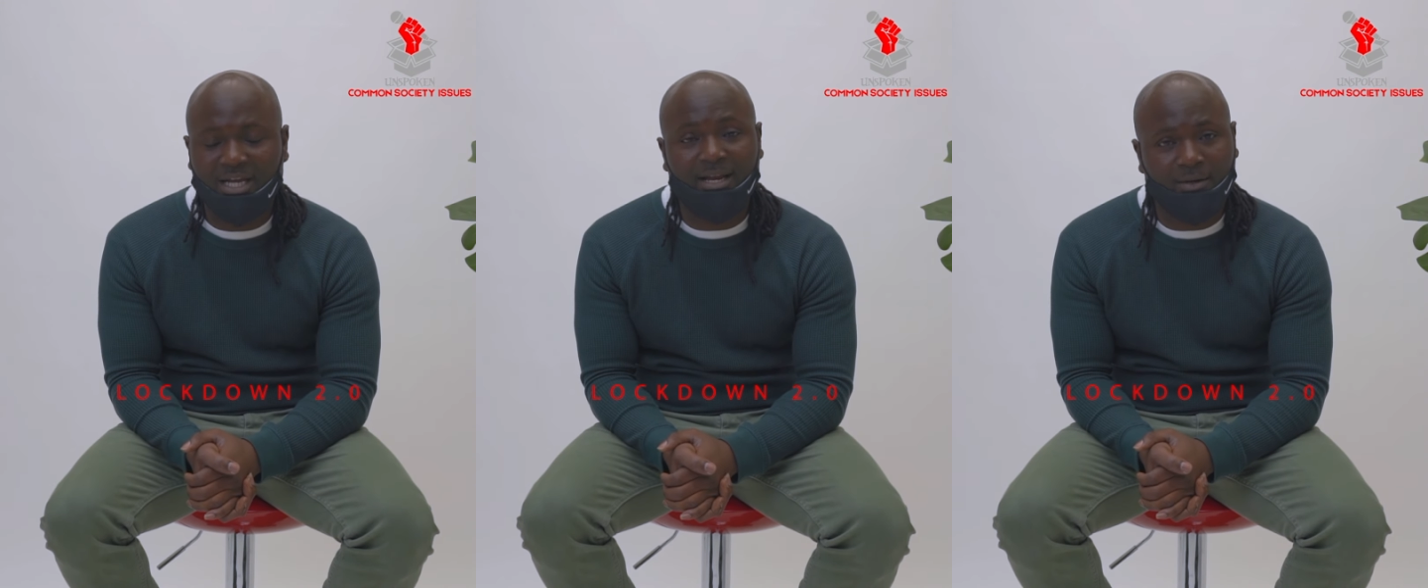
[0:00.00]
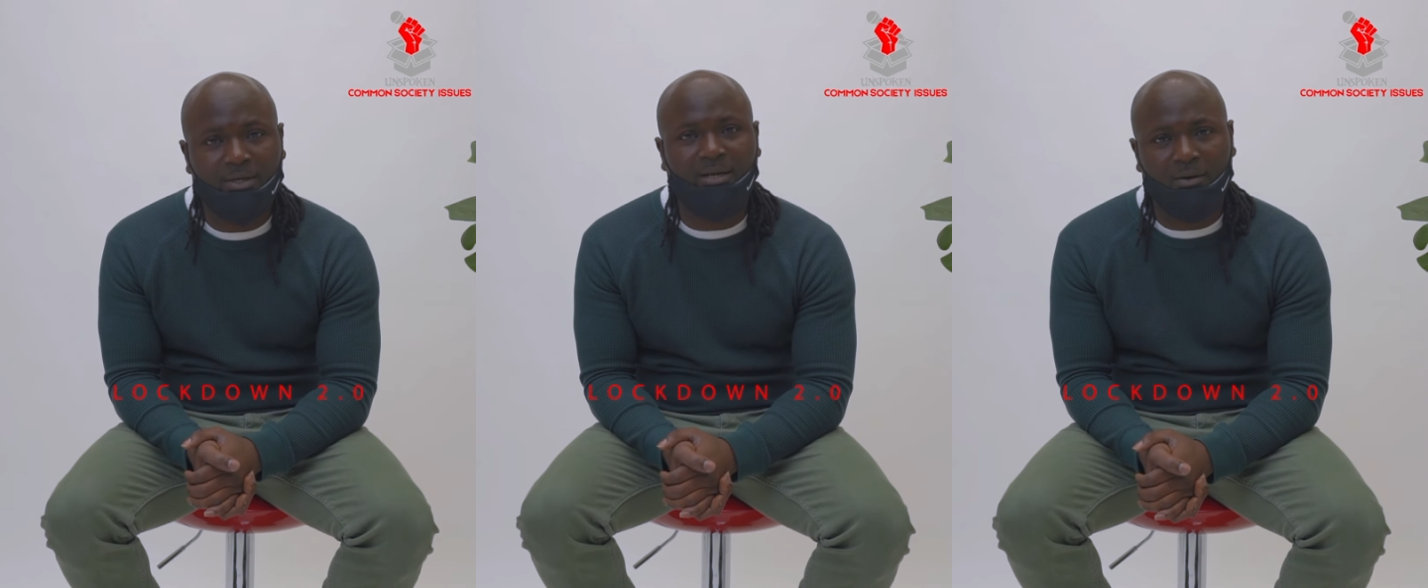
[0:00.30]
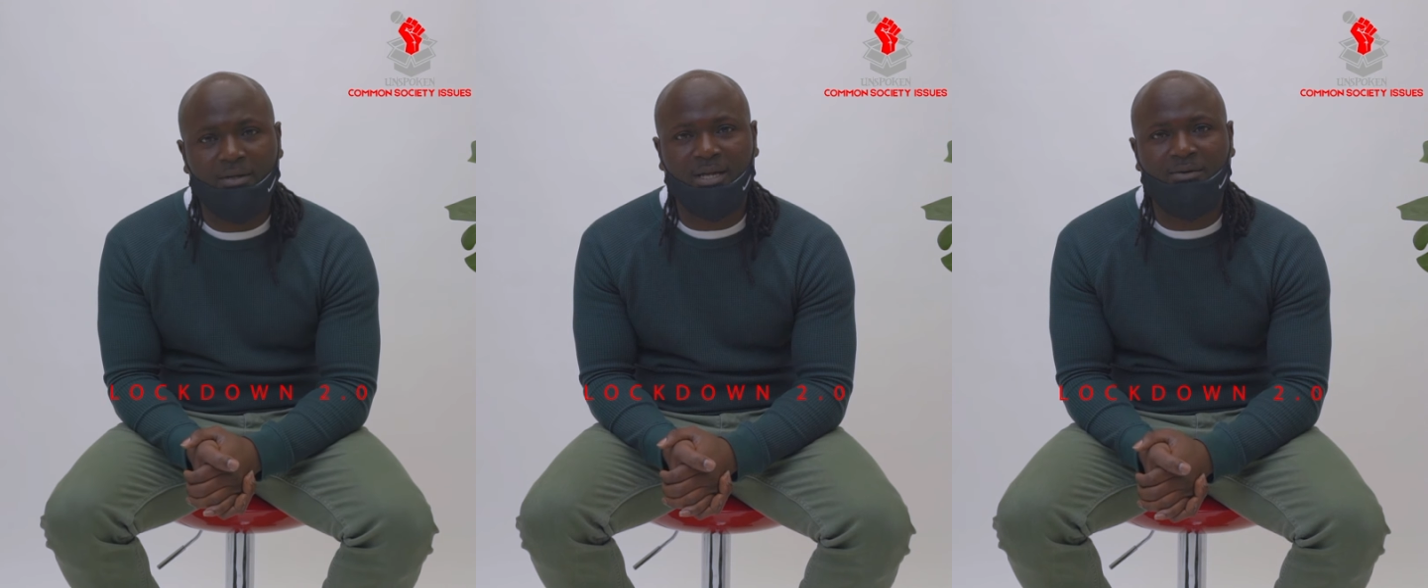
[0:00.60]
another
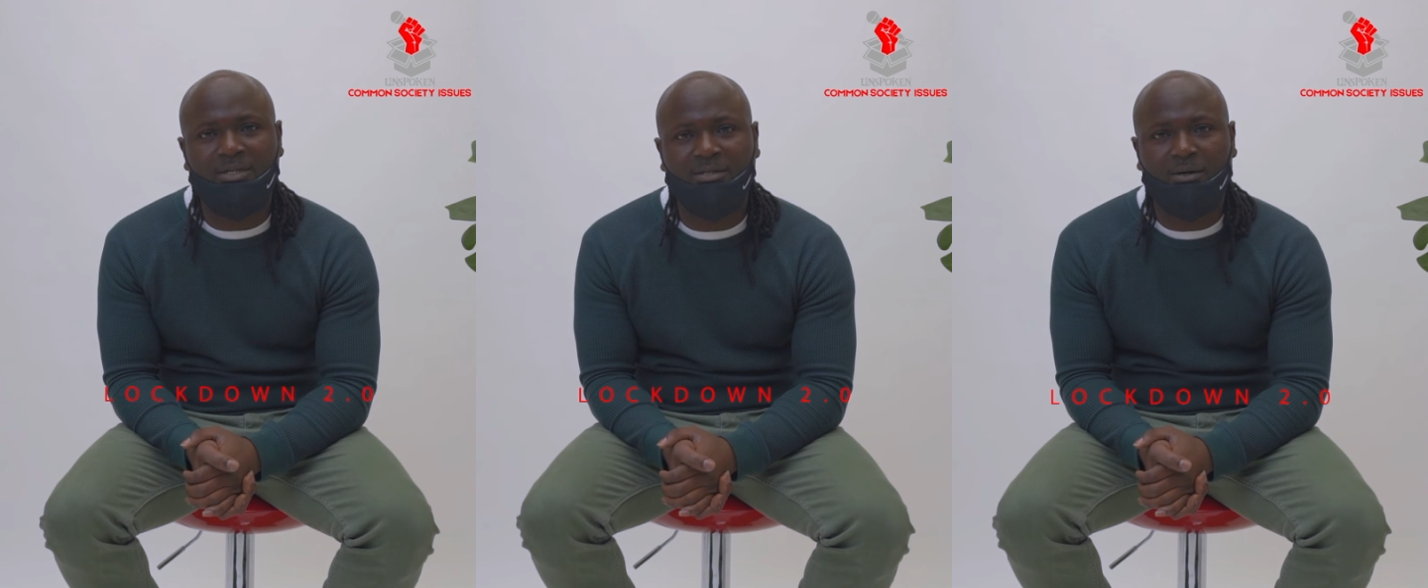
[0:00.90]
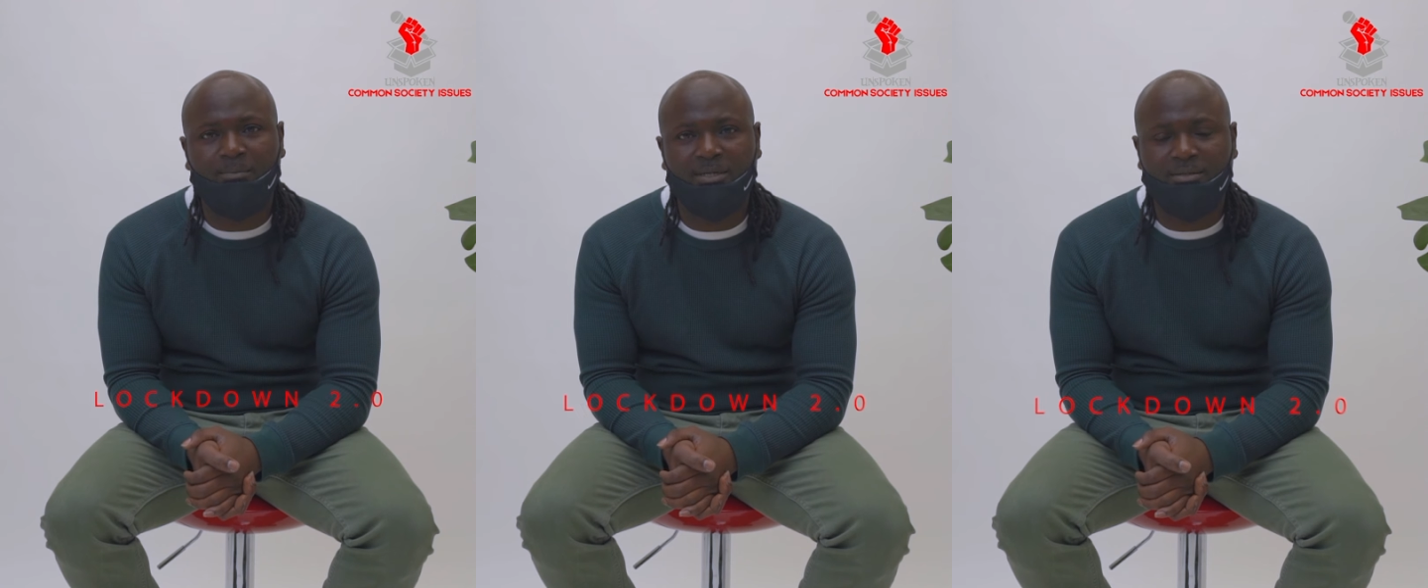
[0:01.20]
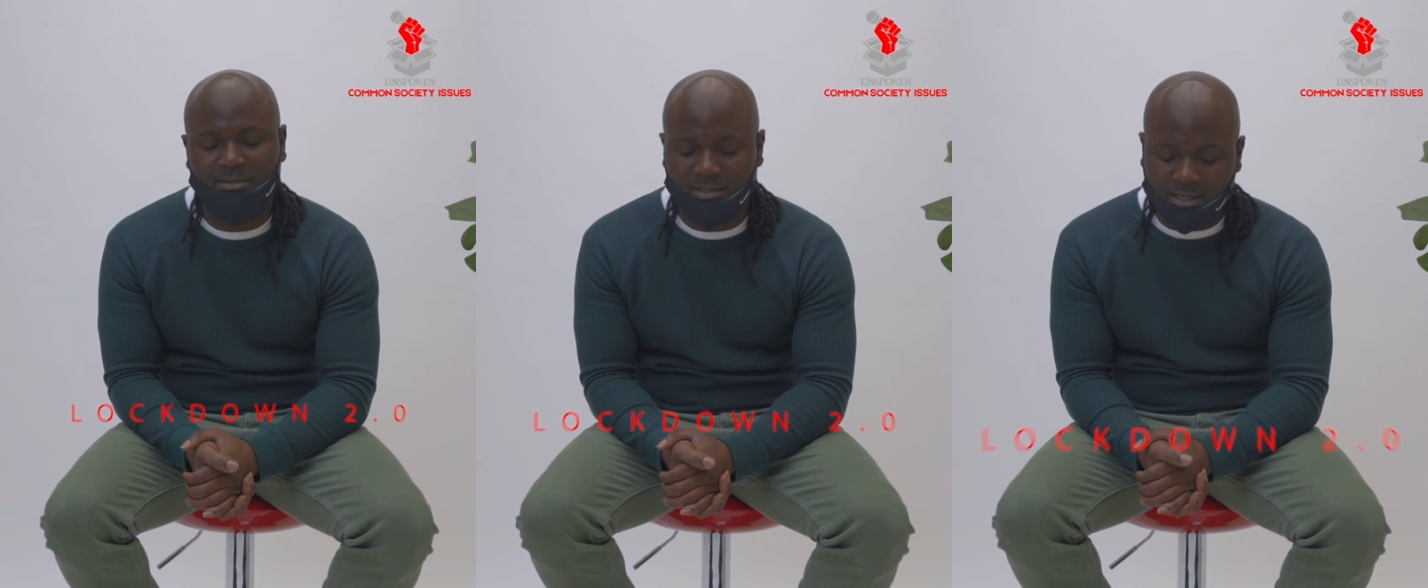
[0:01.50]
lockdown in Dublin.